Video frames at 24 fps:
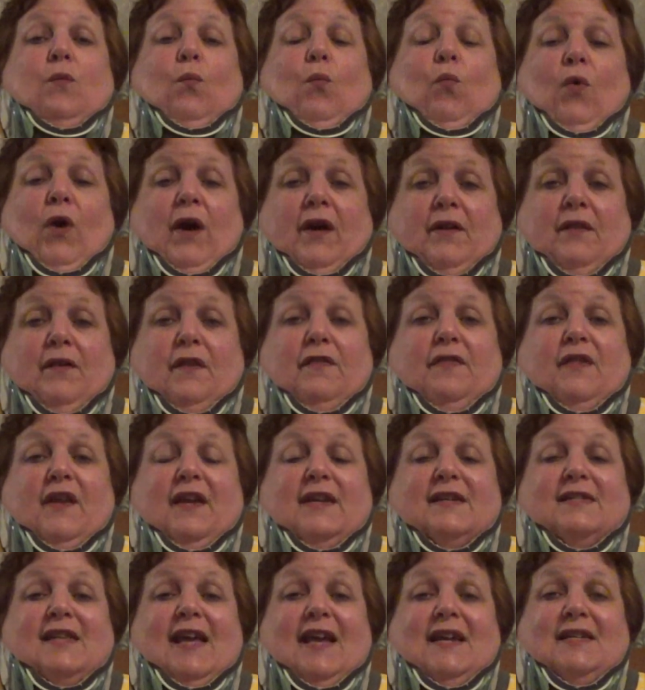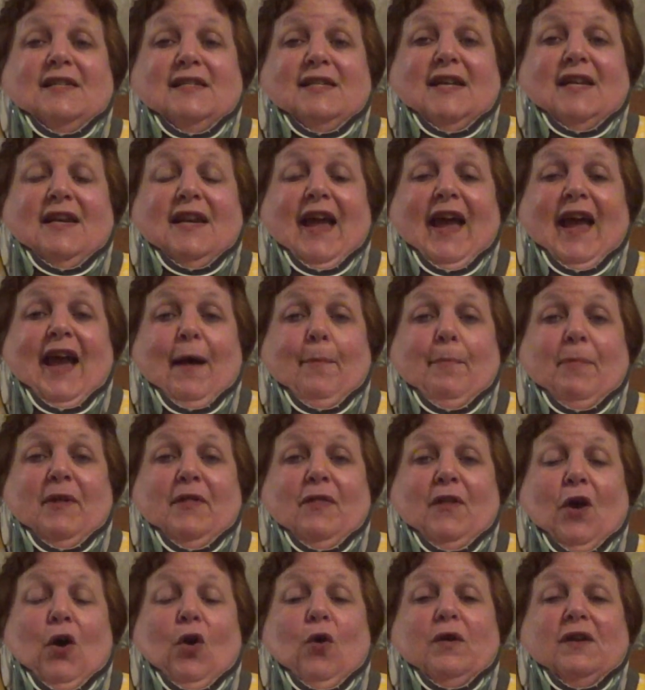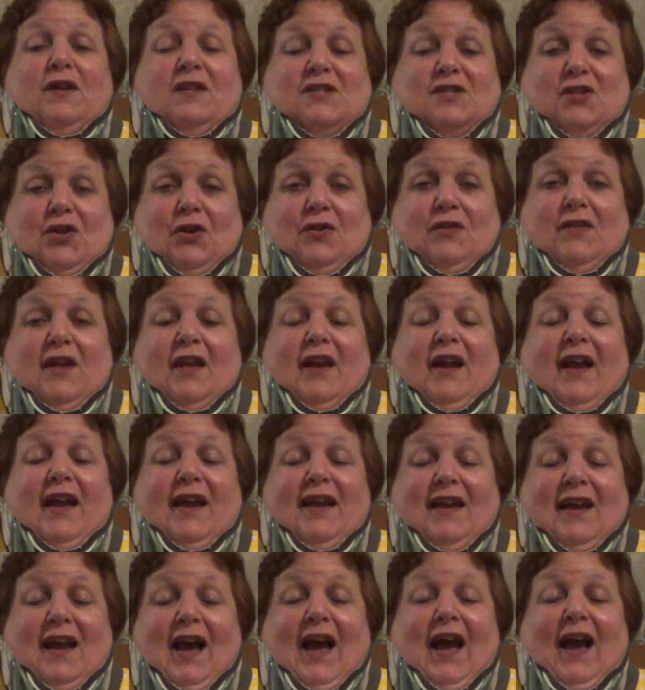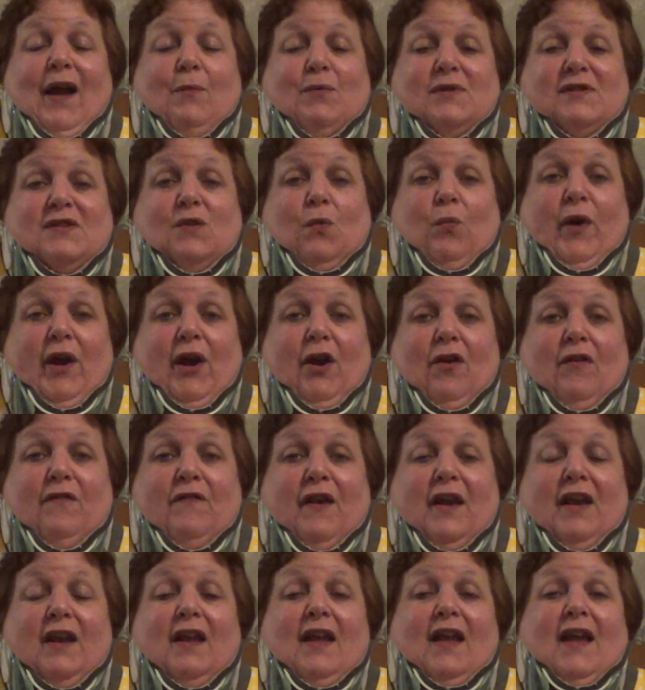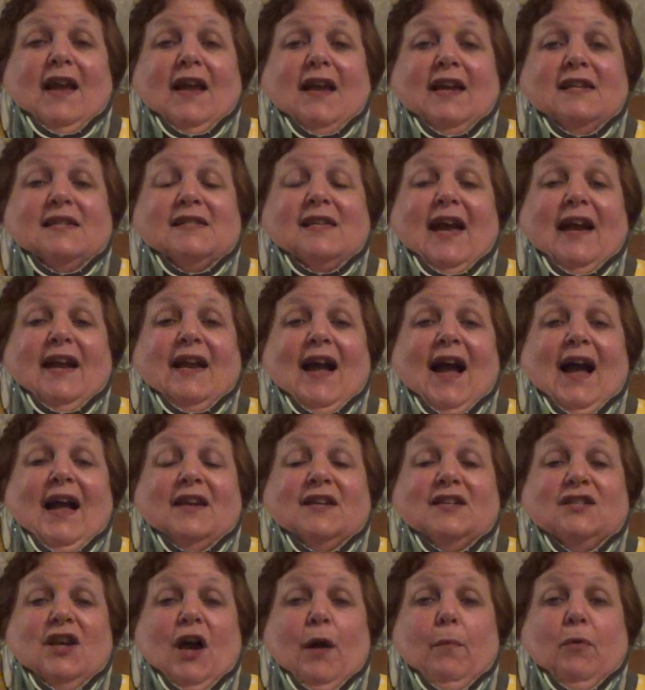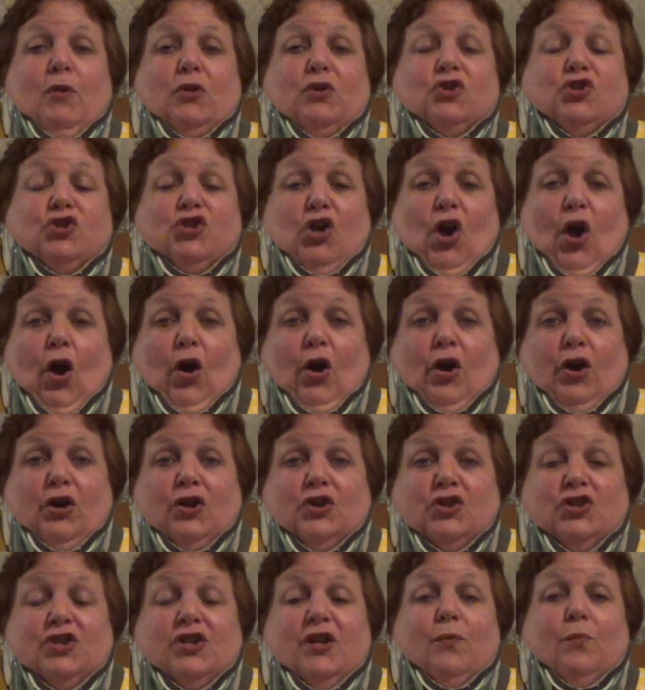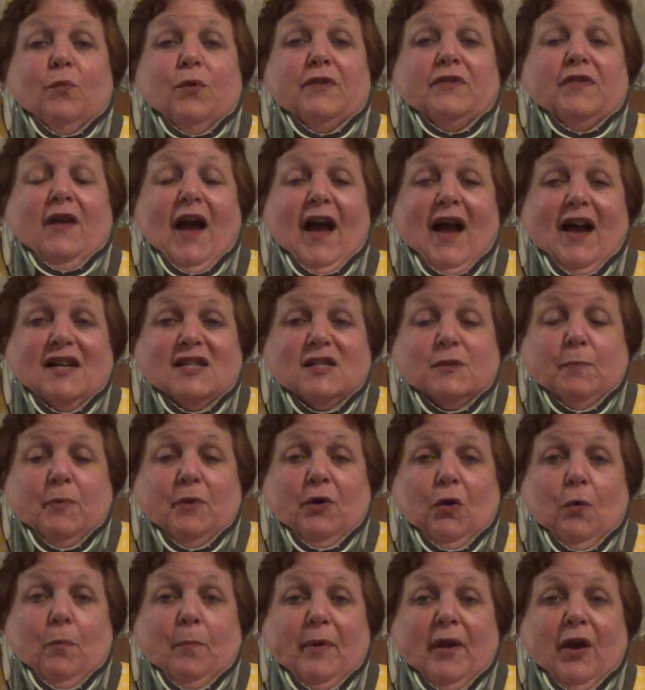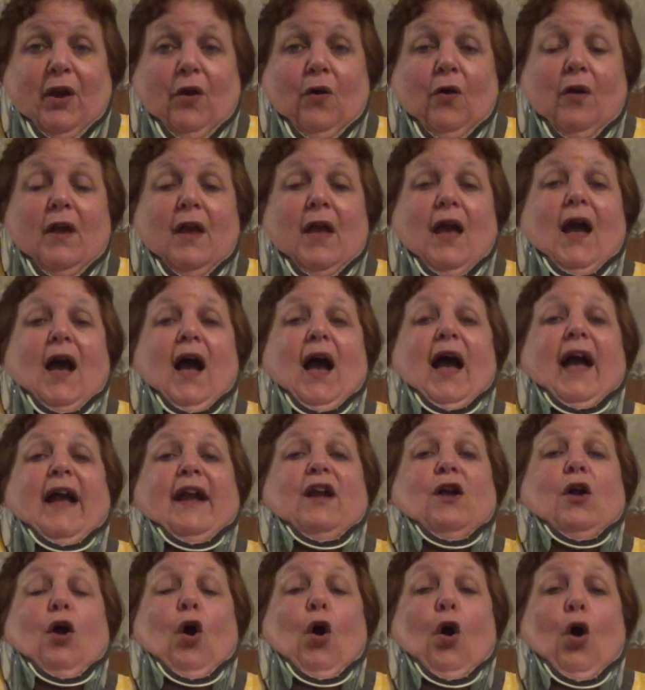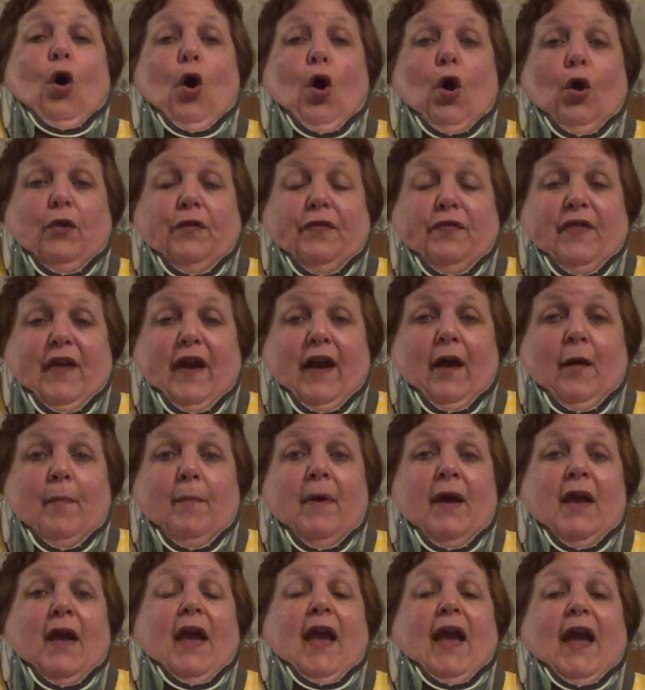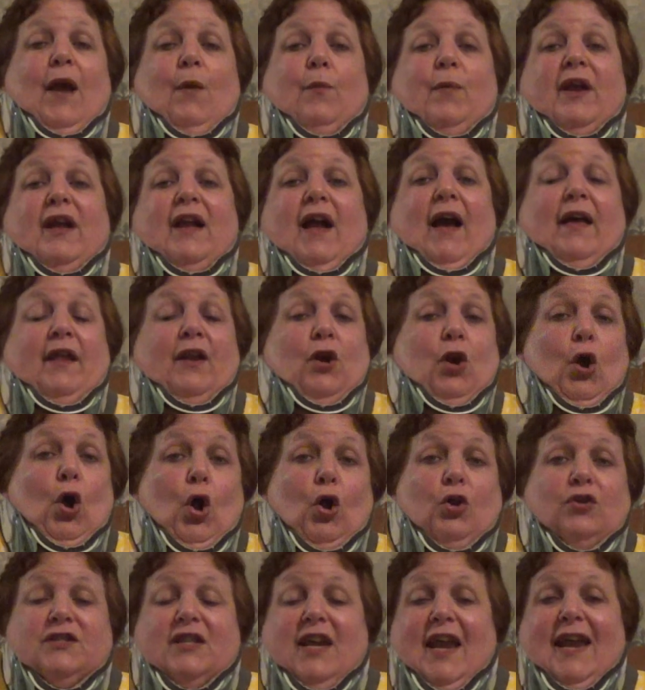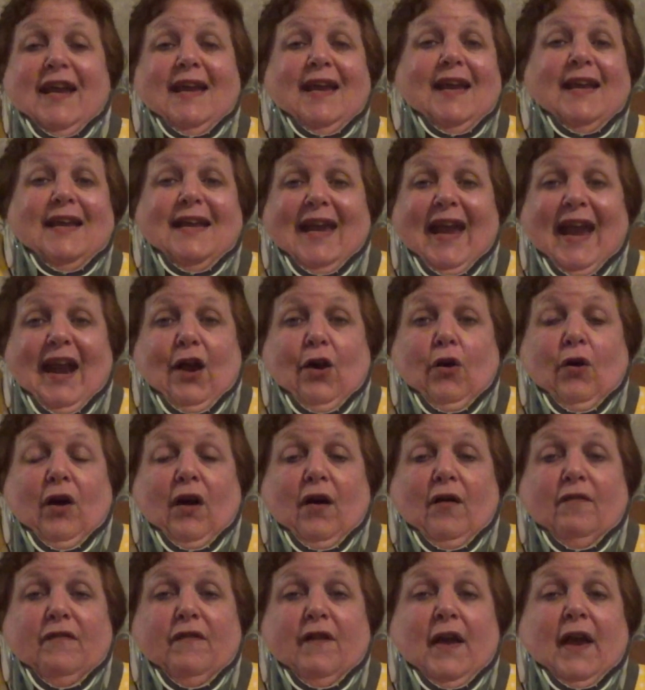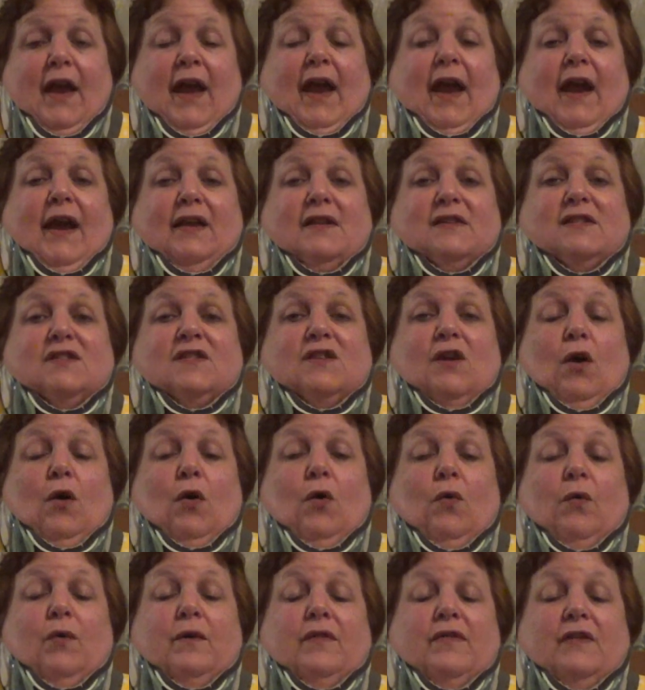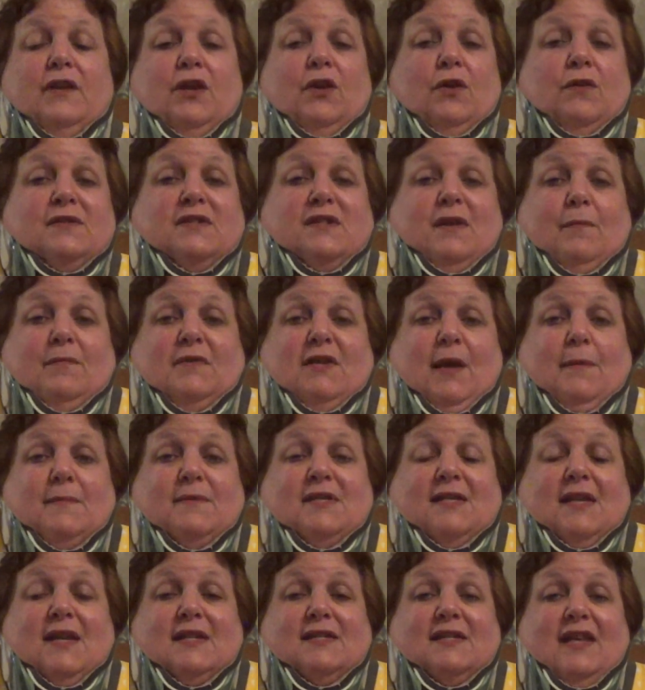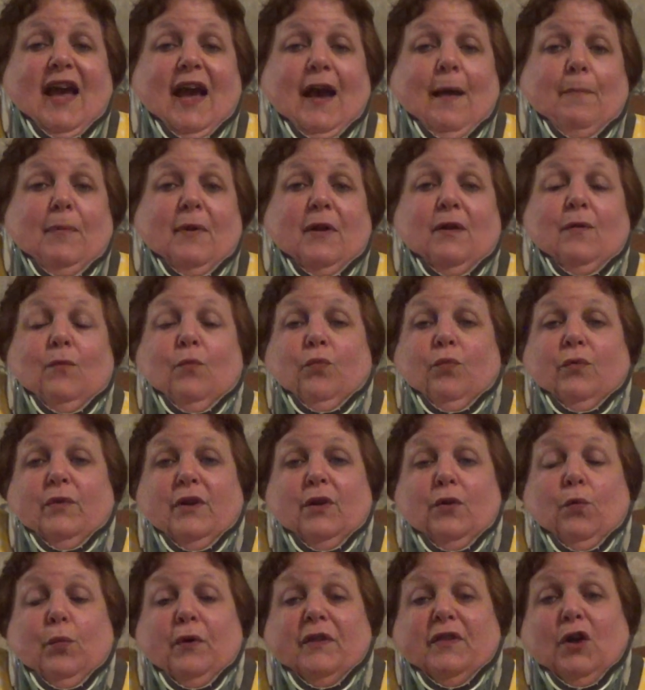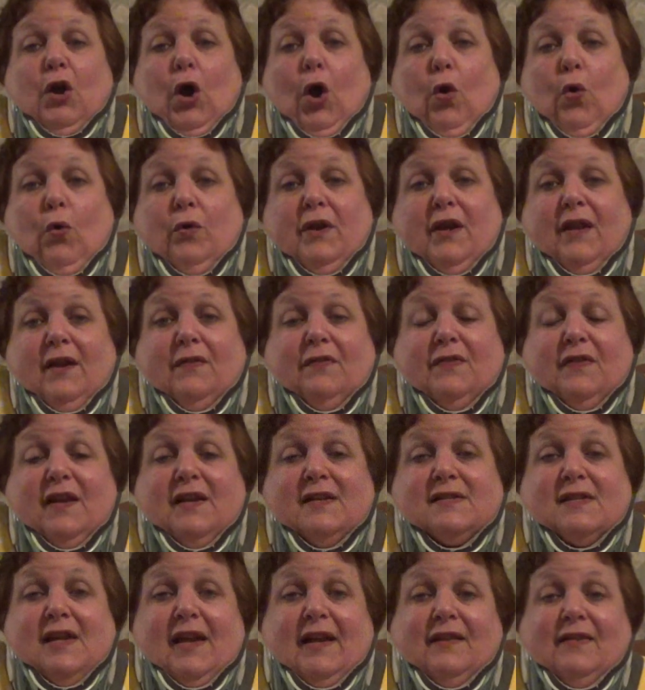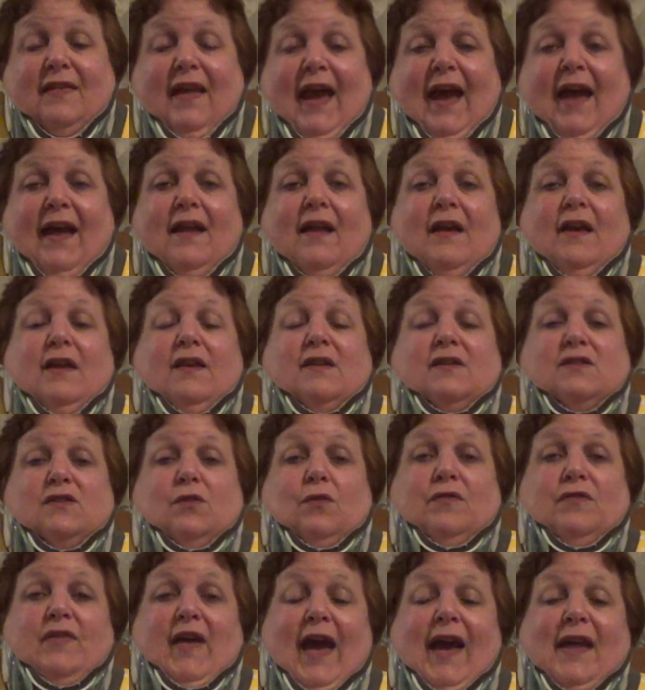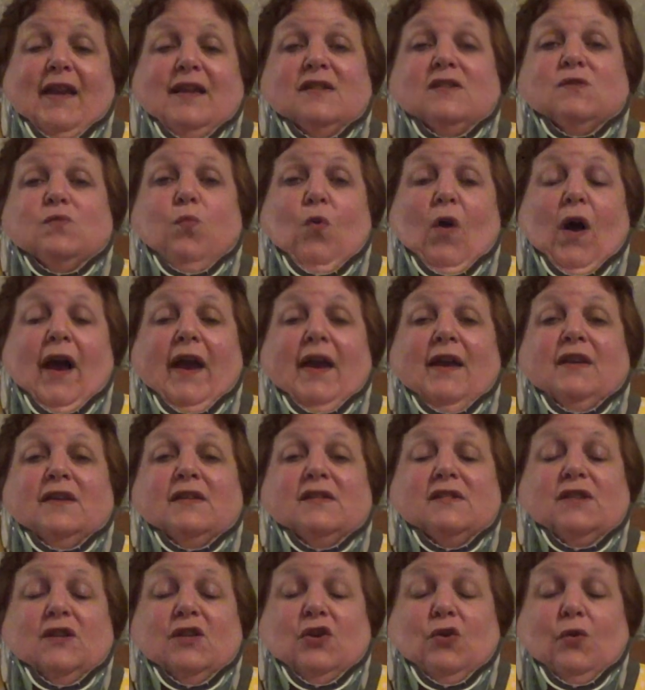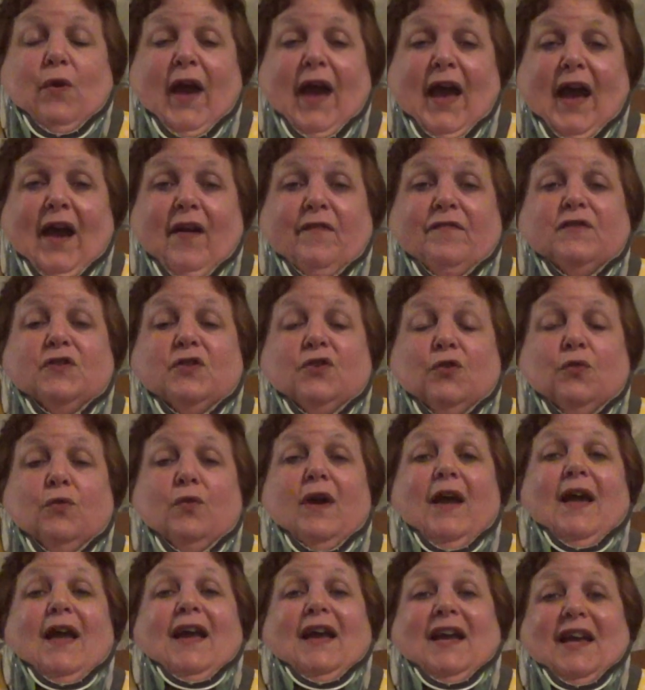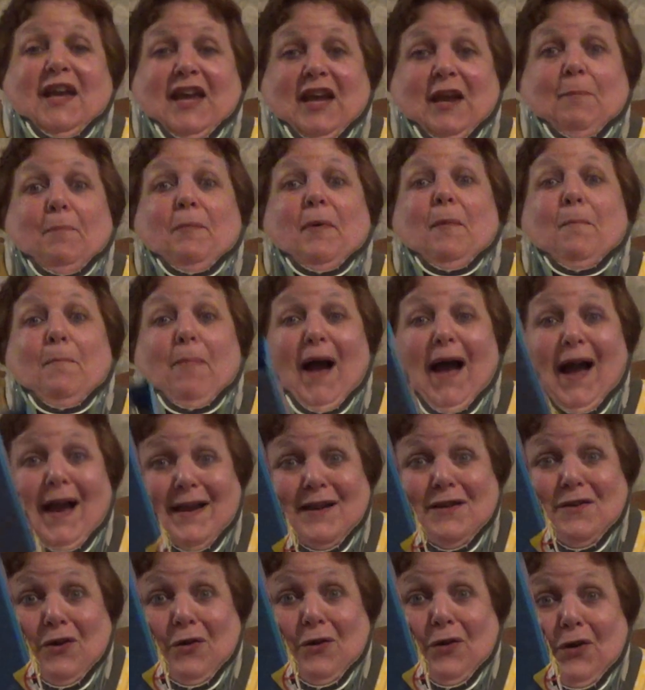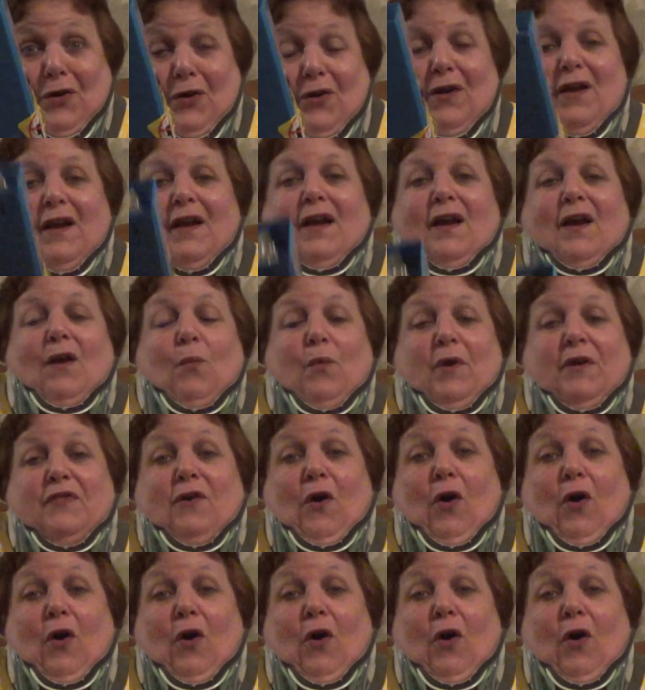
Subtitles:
One of the things that did happen, though, and it's good that I was aware of it, is I got double charged with the hospital bill. I called them, and we got it all taken care of. And so, you know, sometimes things happen, you know, with coding and things like that. So that is why it is you have to keep a binder with